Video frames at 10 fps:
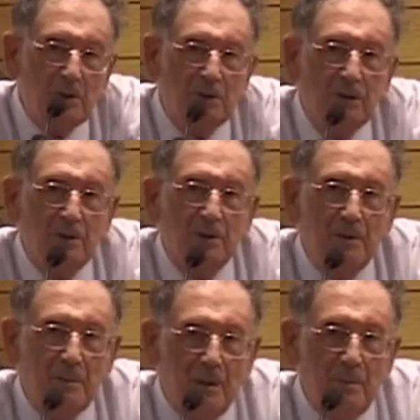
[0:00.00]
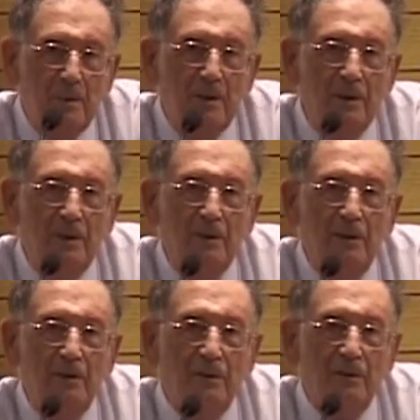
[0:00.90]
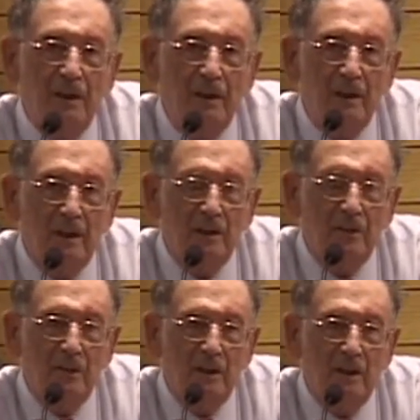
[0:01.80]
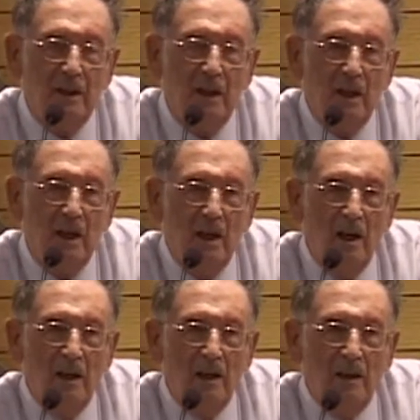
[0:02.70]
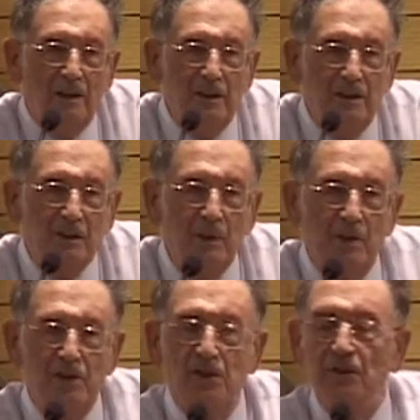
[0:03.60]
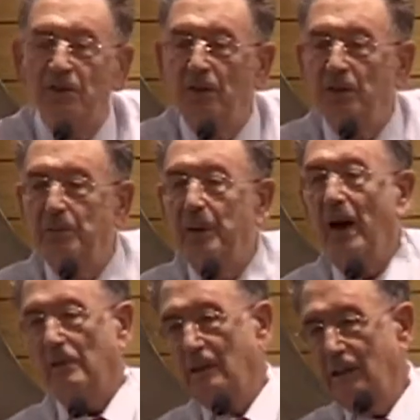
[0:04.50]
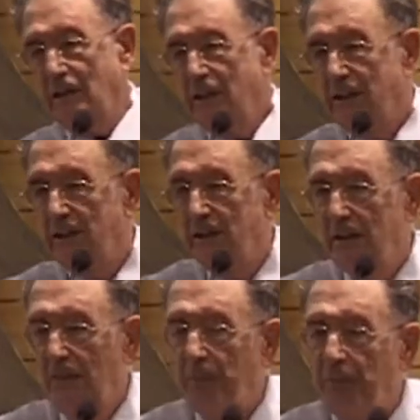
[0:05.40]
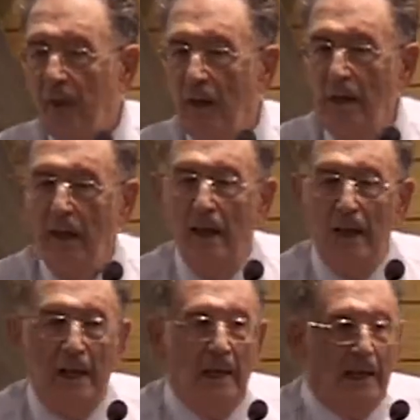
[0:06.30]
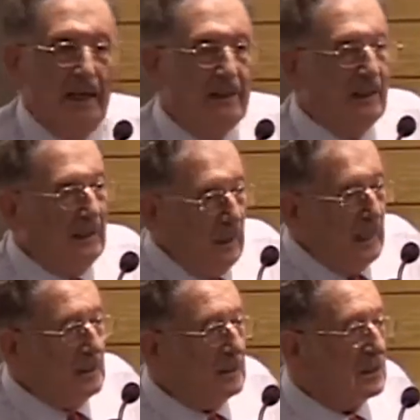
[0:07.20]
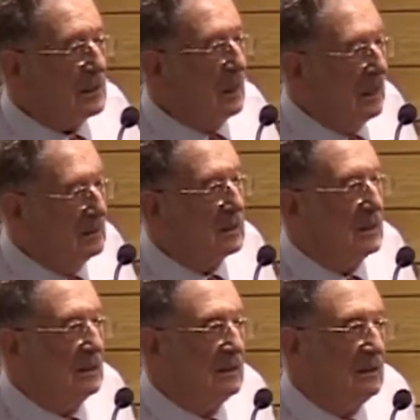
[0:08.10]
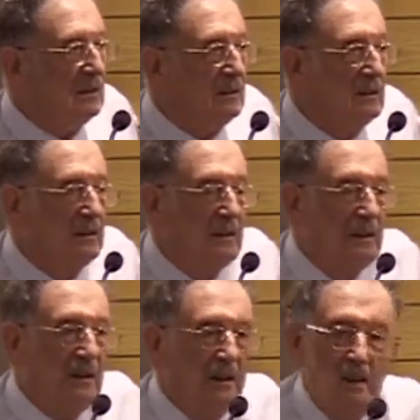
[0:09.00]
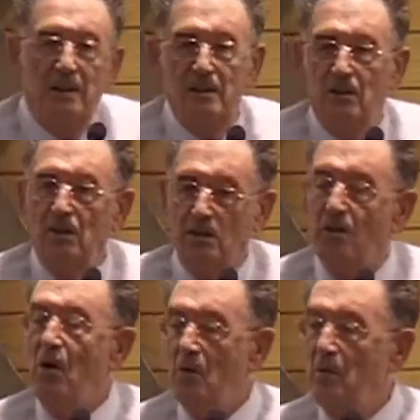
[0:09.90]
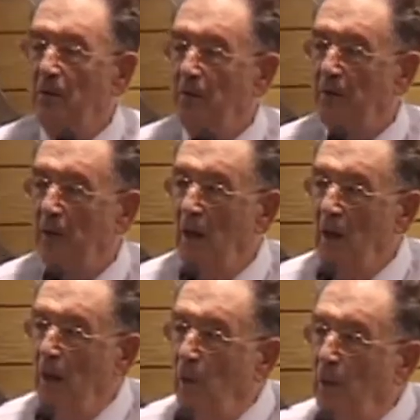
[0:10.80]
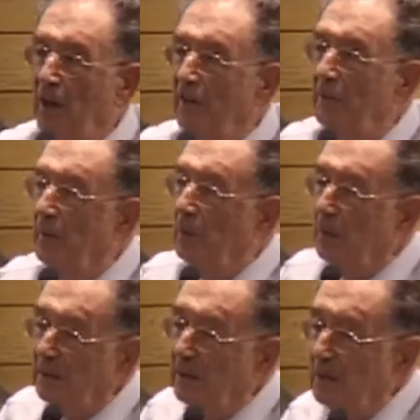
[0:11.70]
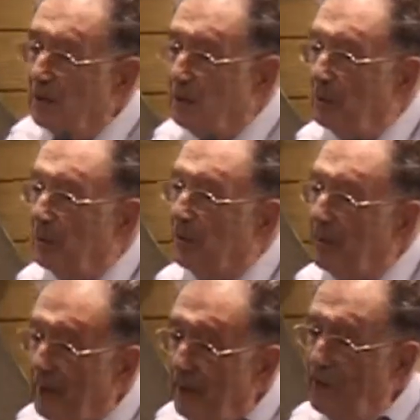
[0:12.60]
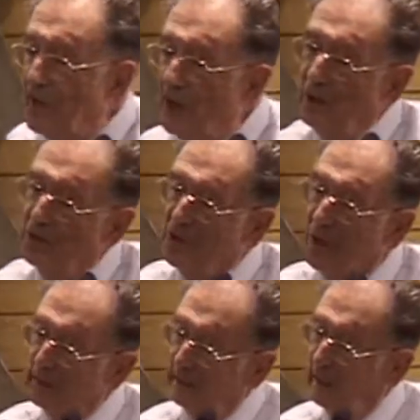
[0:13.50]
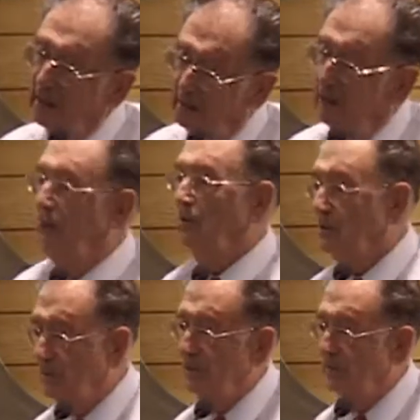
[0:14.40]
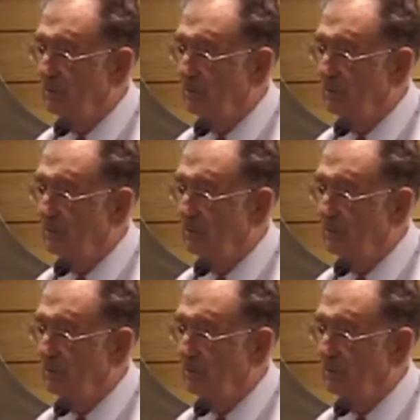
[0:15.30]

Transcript: should remember very carefully these questions of the parallels. In the last hundred years or so, we have been witness to three genocidal ideologies